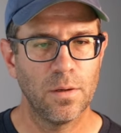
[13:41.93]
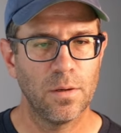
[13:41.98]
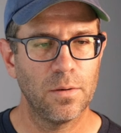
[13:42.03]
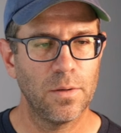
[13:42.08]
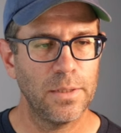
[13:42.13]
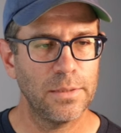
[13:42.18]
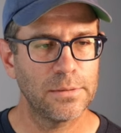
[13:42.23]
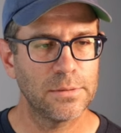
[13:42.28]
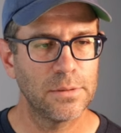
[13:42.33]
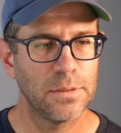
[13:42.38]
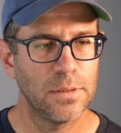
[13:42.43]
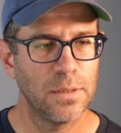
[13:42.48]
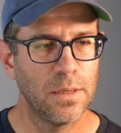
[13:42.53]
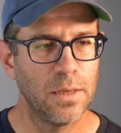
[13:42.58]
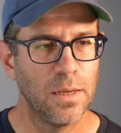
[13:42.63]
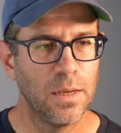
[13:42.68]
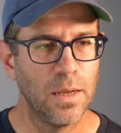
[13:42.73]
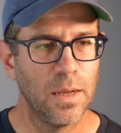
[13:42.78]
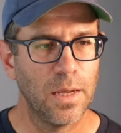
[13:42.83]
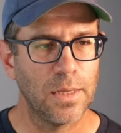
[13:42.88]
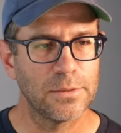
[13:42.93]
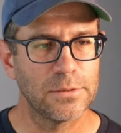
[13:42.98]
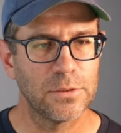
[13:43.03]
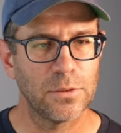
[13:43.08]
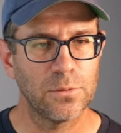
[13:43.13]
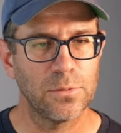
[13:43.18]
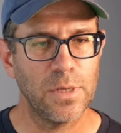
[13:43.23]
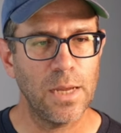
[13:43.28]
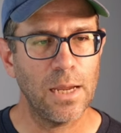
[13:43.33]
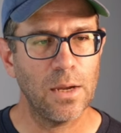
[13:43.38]
All right. And
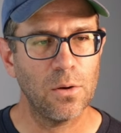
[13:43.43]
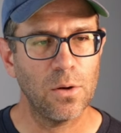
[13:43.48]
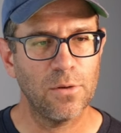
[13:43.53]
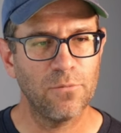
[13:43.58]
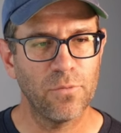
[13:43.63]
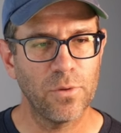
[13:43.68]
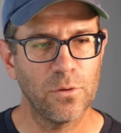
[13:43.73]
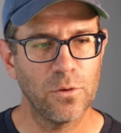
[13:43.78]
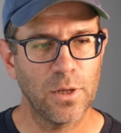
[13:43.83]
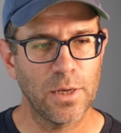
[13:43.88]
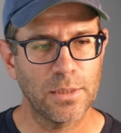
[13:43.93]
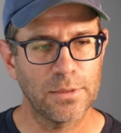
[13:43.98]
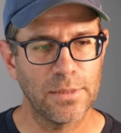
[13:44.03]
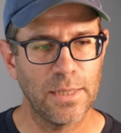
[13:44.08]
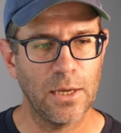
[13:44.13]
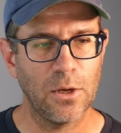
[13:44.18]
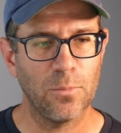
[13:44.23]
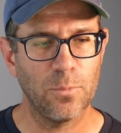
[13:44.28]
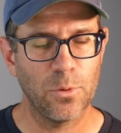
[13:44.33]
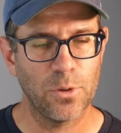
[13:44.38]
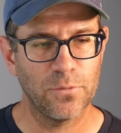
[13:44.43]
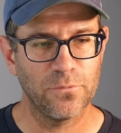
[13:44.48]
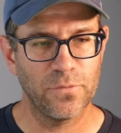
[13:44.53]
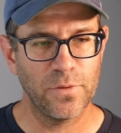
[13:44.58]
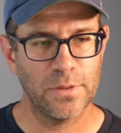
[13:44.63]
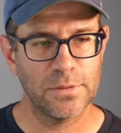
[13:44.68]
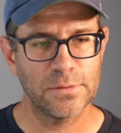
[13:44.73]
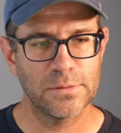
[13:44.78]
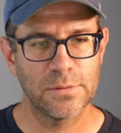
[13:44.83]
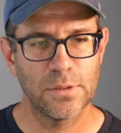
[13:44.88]
so now if we look at the output of
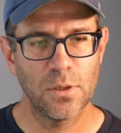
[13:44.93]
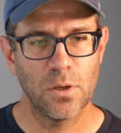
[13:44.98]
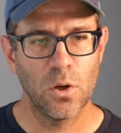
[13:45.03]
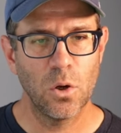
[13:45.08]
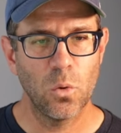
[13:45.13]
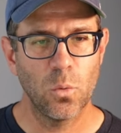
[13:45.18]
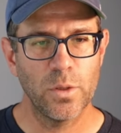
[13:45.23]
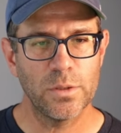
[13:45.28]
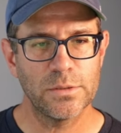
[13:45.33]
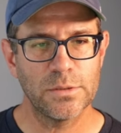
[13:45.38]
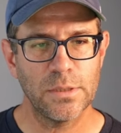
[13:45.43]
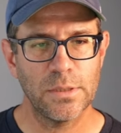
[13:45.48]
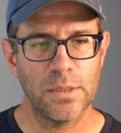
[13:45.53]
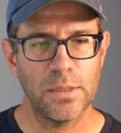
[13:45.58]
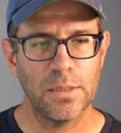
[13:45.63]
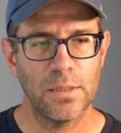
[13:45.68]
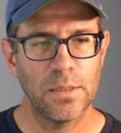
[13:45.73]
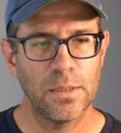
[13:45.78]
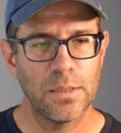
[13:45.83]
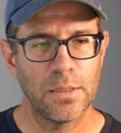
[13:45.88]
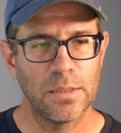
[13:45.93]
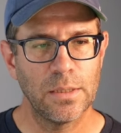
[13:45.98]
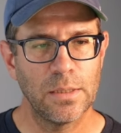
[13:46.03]
this, we see